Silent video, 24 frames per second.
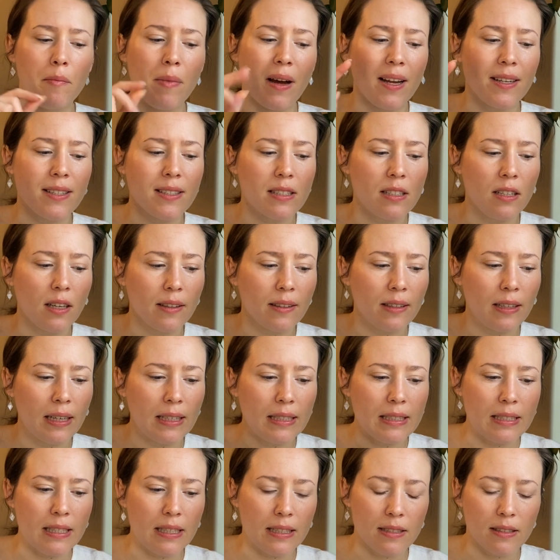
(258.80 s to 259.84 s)
It's not that I
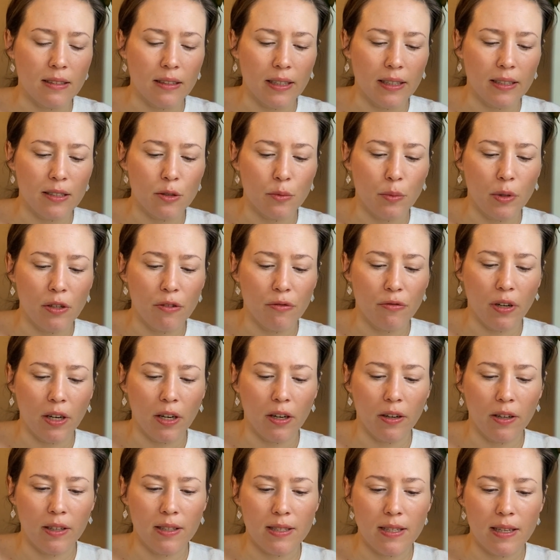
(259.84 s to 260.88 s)
dislike sweet
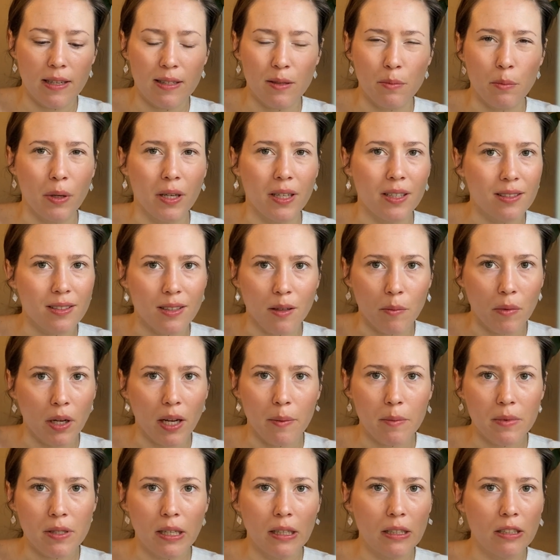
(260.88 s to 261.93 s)
fragrances, but
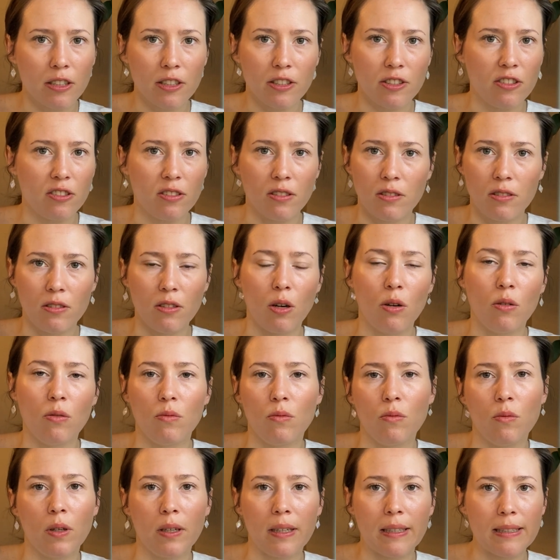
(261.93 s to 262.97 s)
sometimes I just don't
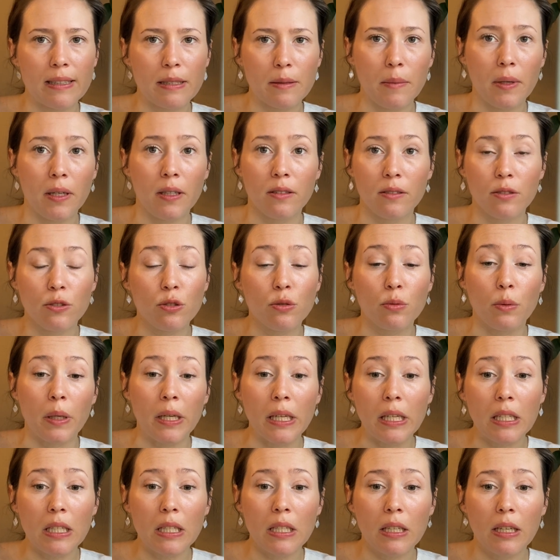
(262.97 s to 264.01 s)
want to smell
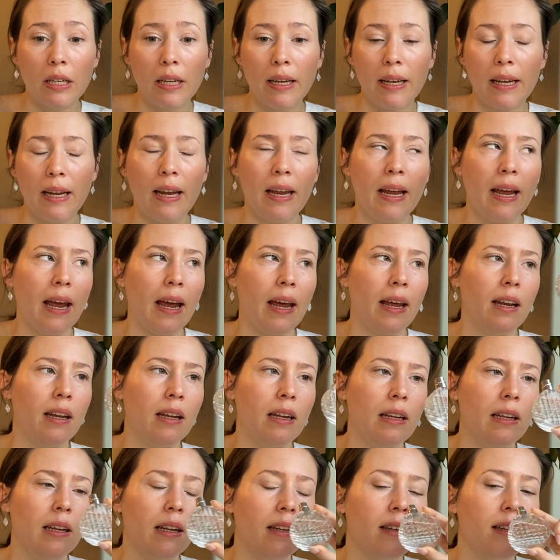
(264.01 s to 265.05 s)
sweet,
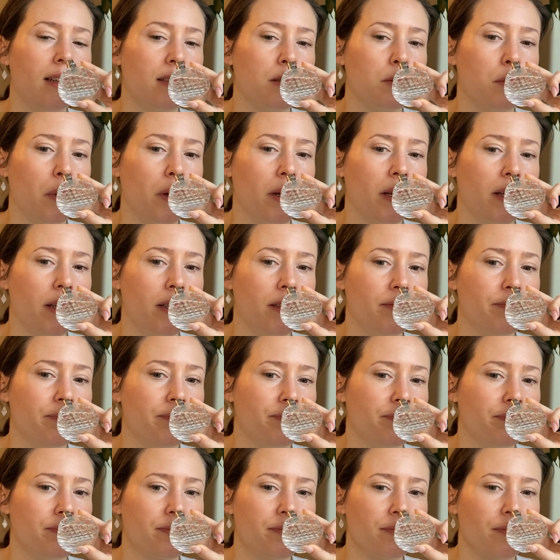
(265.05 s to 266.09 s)
and this one
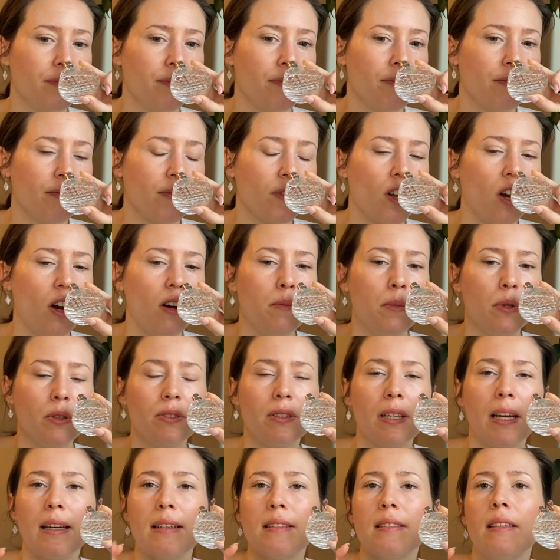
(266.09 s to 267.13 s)
almost
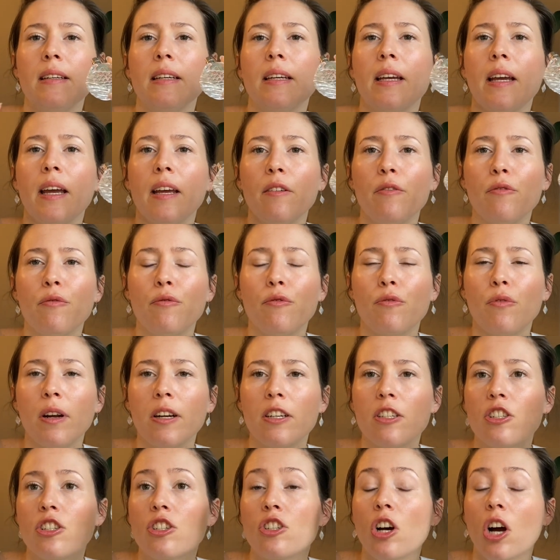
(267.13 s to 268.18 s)
has like a
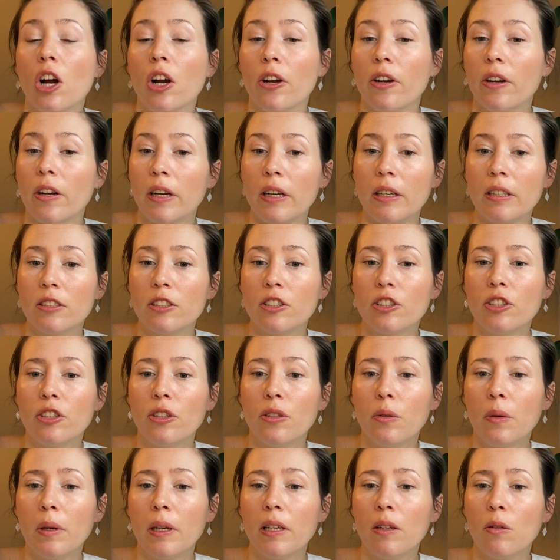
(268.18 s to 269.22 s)
fresh tartness
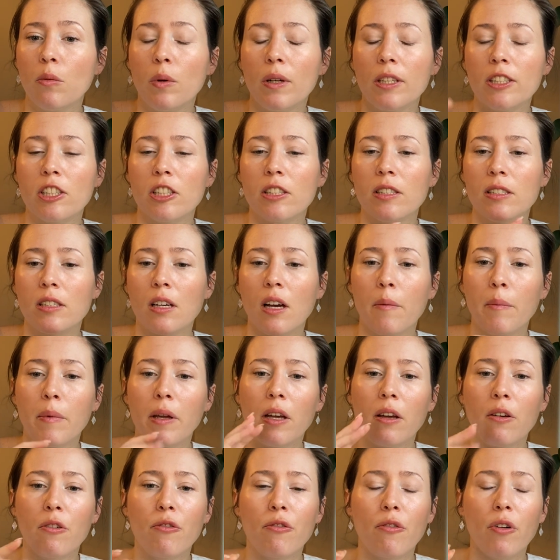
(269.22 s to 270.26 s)
to it, which is
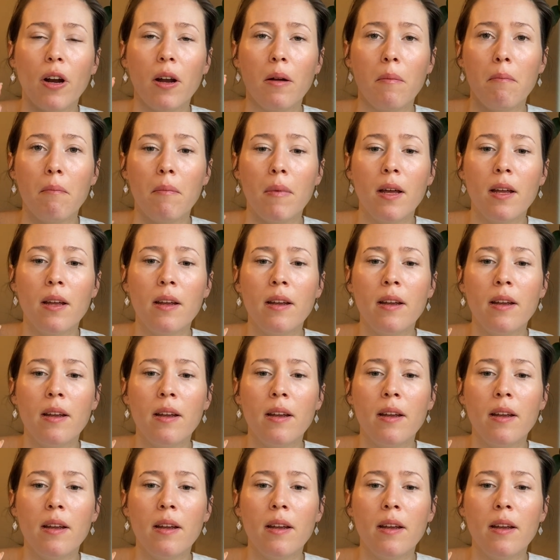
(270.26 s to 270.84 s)
coming from